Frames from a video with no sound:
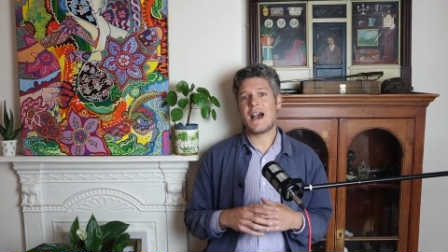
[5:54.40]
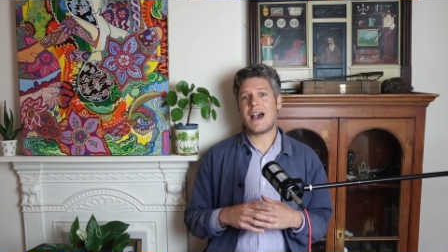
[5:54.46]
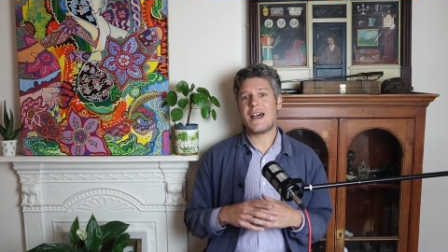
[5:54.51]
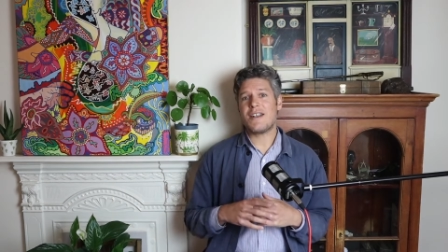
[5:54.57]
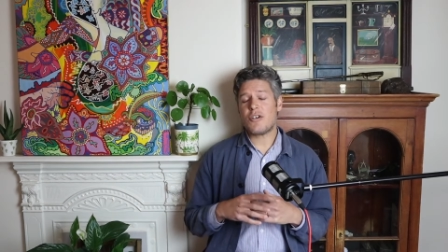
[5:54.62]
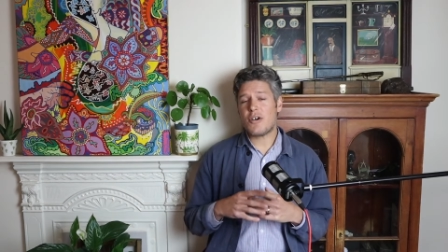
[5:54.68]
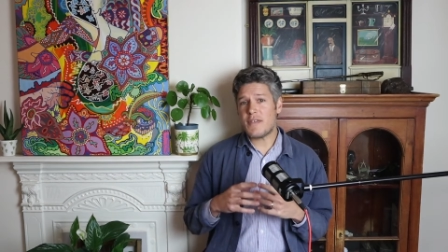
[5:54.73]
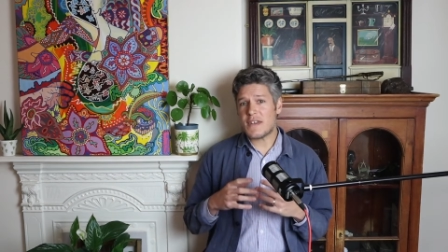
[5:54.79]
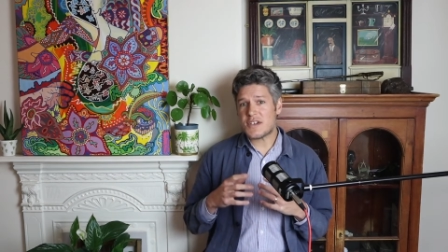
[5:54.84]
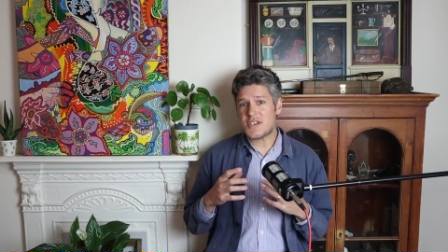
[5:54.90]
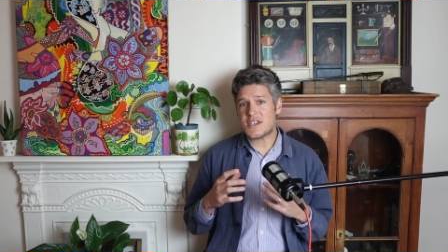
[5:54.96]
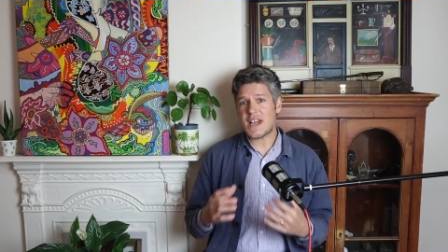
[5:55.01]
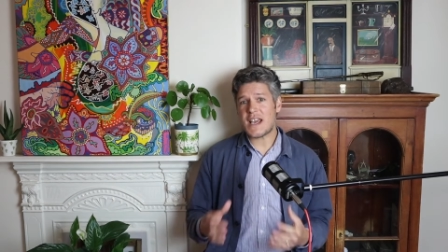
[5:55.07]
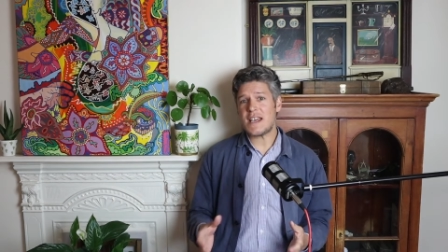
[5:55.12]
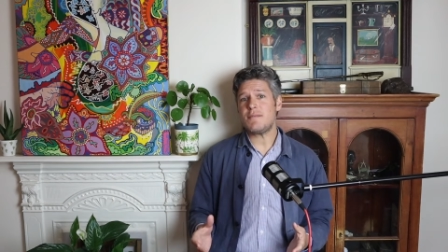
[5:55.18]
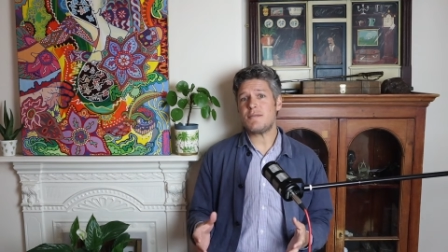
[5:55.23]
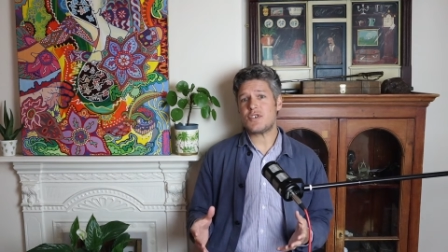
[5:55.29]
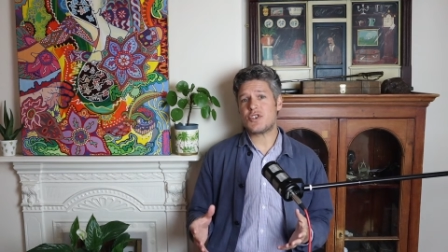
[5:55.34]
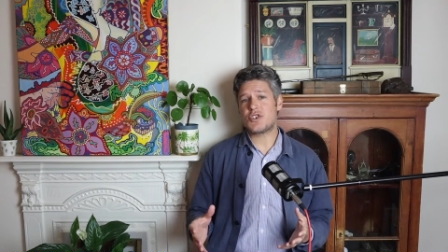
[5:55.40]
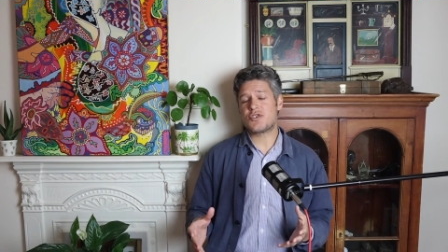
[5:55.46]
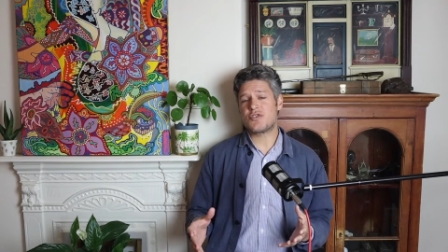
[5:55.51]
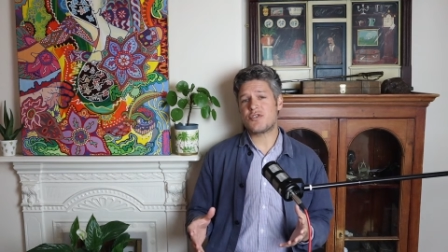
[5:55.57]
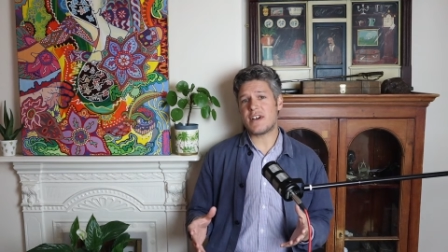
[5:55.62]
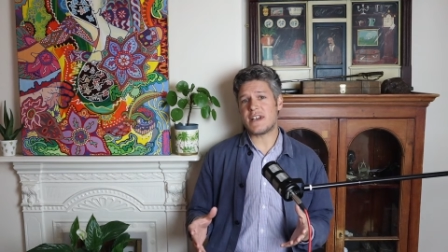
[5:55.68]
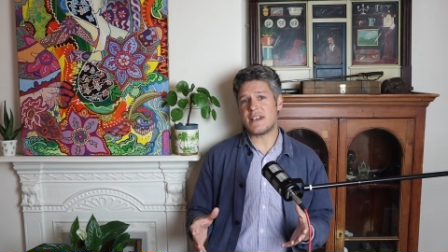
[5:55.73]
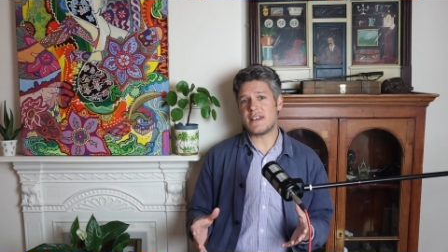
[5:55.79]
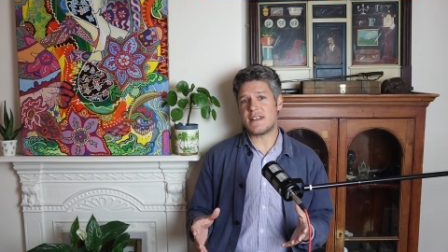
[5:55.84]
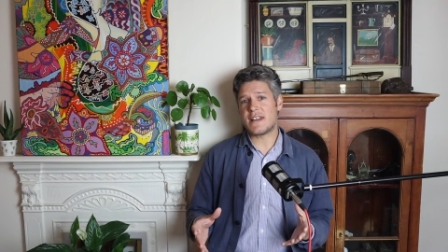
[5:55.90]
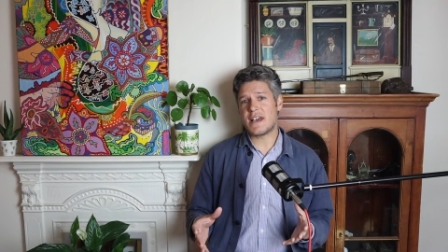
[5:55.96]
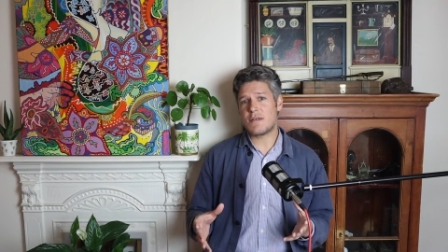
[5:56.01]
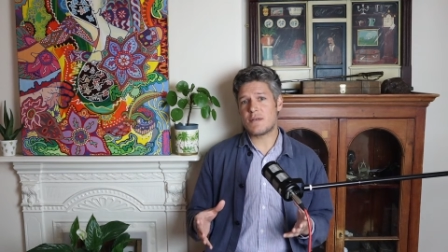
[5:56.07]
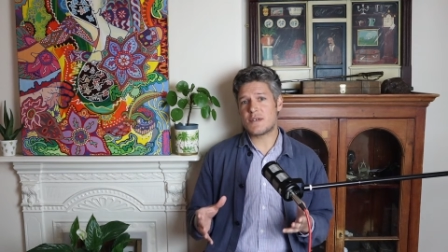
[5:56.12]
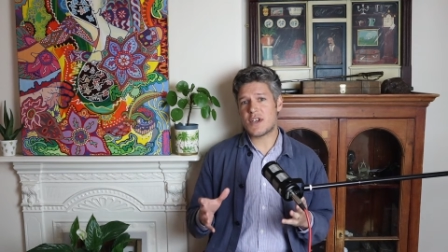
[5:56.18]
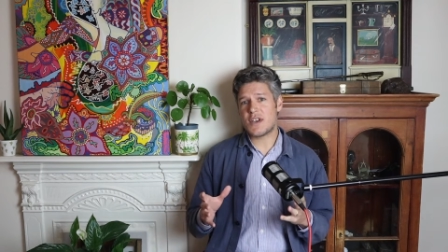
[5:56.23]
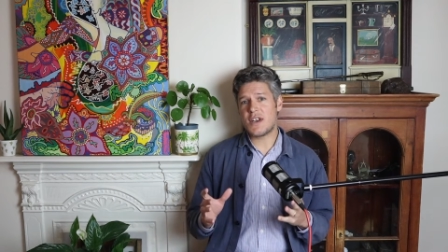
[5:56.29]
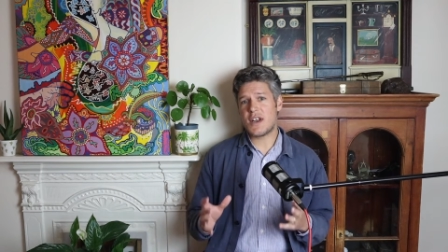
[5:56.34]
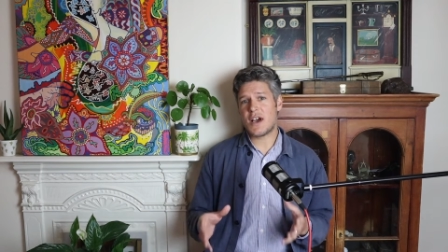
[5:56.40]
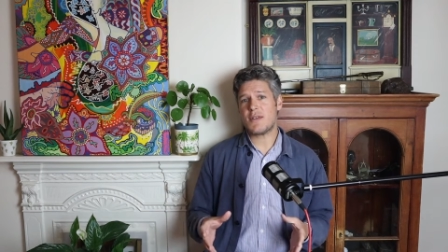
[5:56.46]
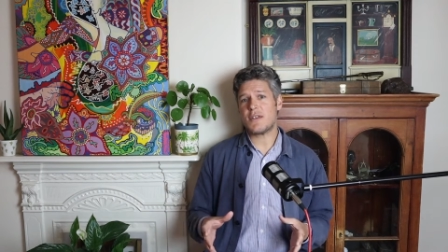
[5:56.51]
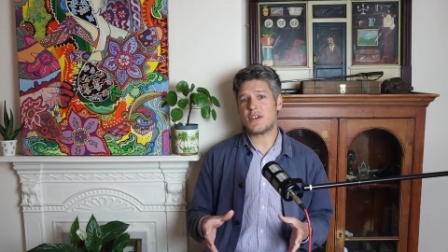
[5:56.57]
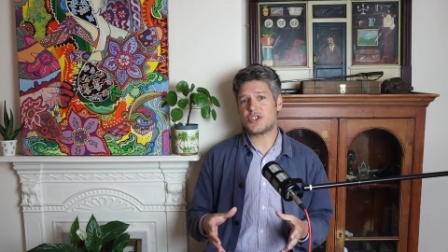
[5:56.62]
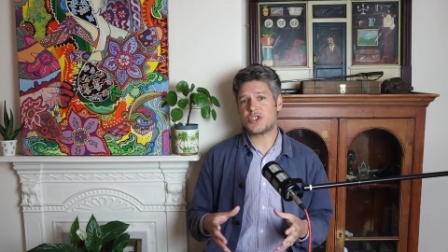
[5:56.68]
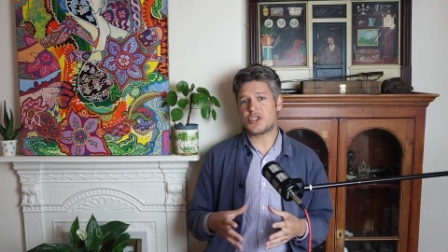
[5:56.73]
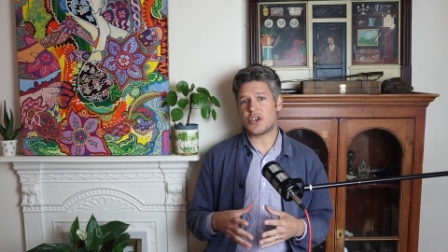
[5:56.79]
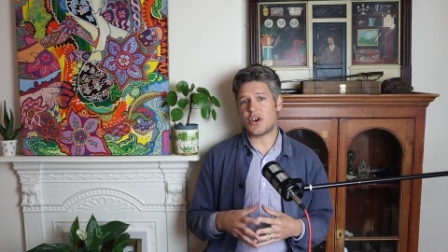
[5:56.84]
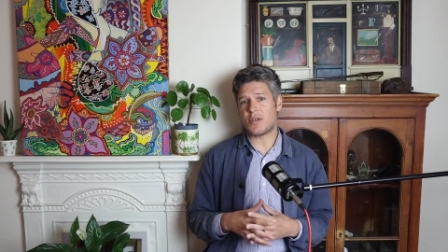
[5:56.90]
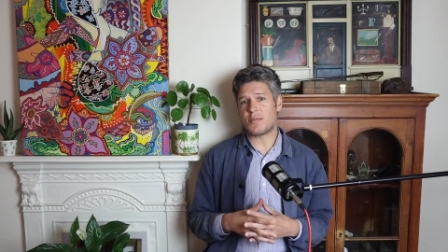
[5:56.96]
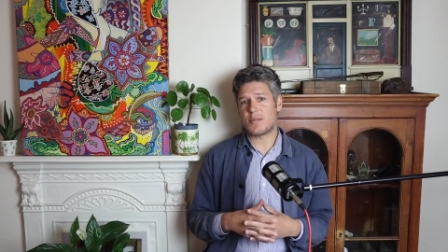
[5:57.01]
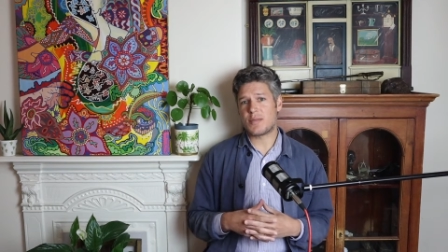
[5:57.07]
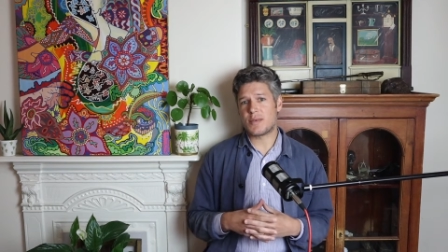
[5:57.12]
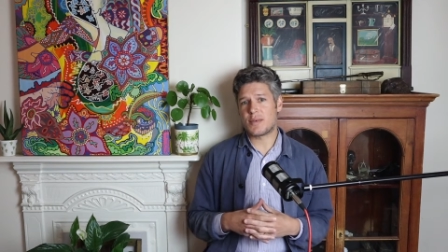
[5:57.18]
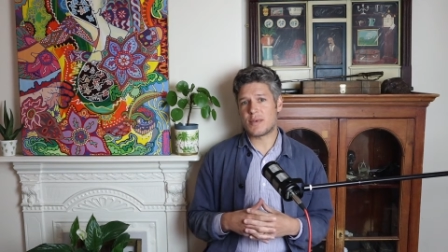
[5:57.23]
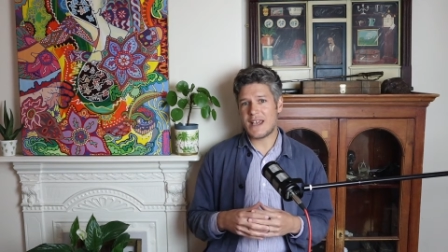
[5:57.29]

And on the same street, there was another shop,